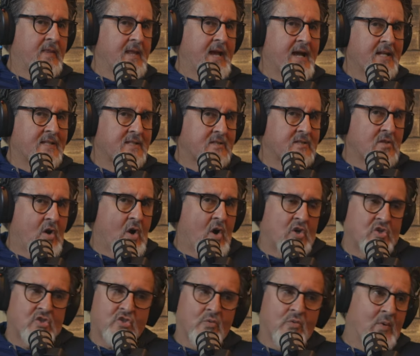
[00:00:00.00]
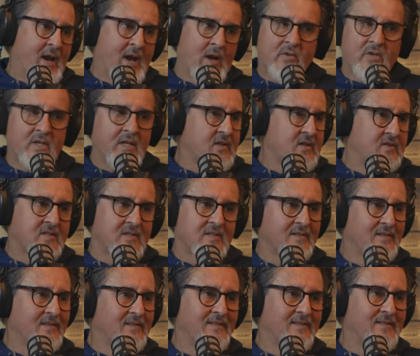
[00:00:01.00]
that's our
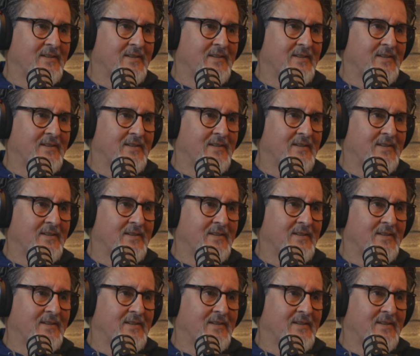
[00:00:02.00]
surroundings.